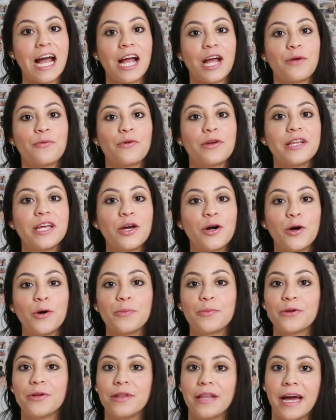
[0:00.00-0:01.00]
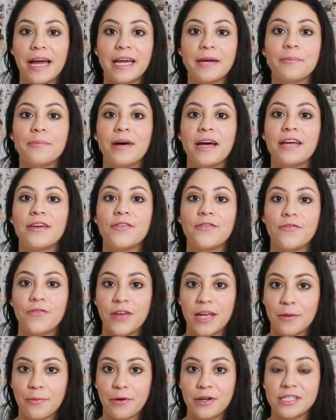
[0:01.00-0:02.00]
I really hope you like my
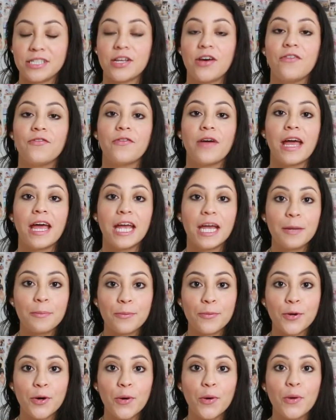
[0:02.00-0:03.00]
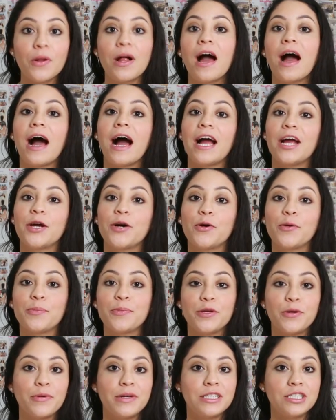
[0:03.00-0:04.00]
favorites of April. I hope
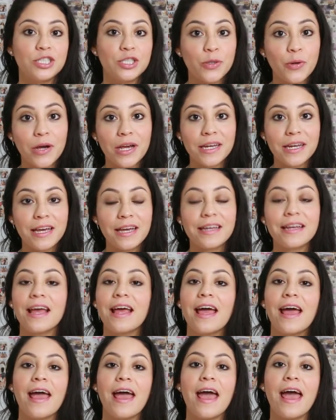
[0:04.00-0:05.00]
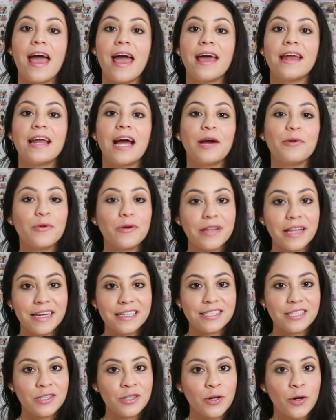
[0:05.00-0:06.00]
you enjoyed it and I would
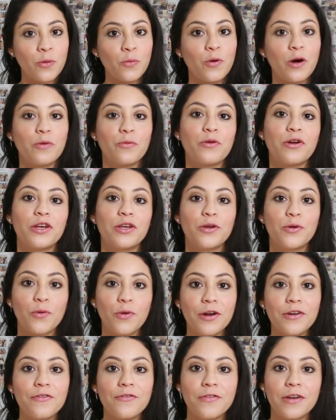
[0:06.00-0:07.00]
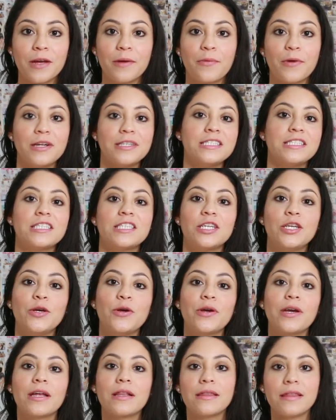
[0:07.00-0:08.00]
like to know what were your favorites. You
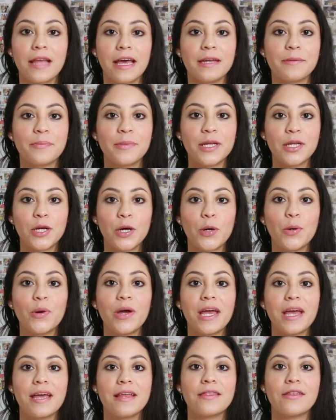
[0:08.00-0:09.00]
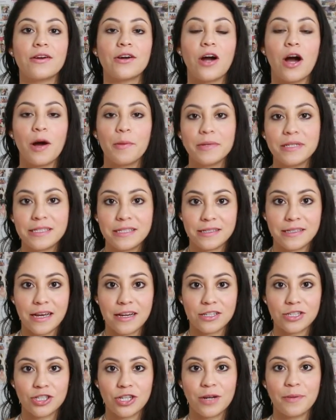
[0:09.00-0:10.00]
can let me know in the comment
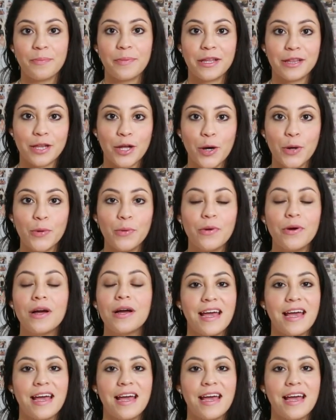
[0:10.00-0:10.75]
section below.